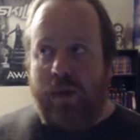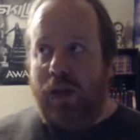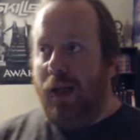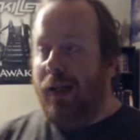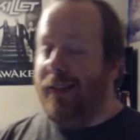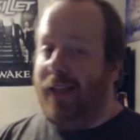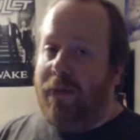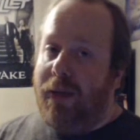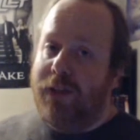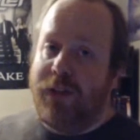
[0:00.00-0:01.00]
Because that'd
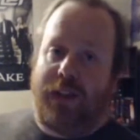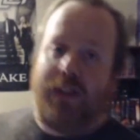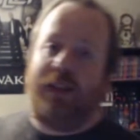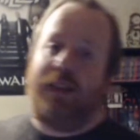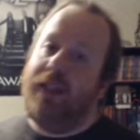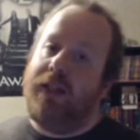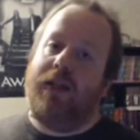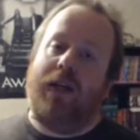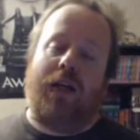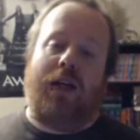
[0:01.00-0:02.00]
be interesting to see,
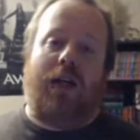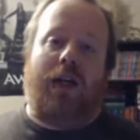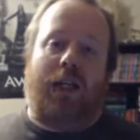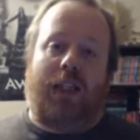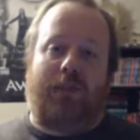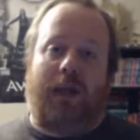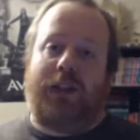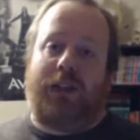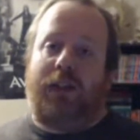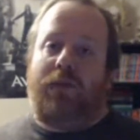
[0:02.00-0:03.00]

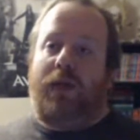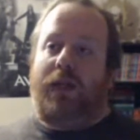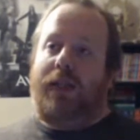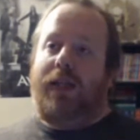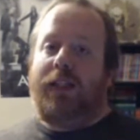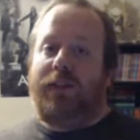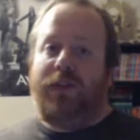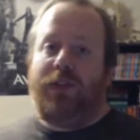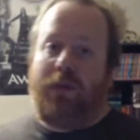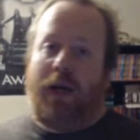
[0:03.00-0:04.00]
especially with the Days of
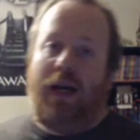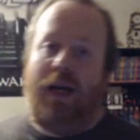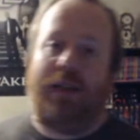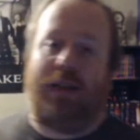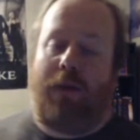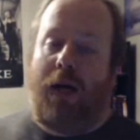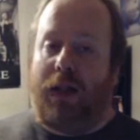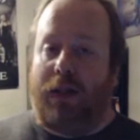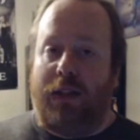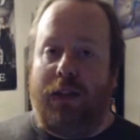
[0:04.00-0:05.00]
Future Past,
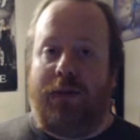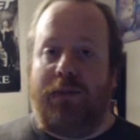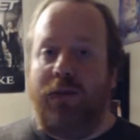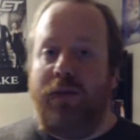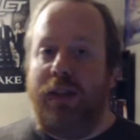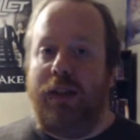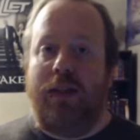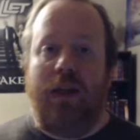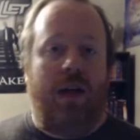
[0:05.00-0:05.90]
Apocalypse movie,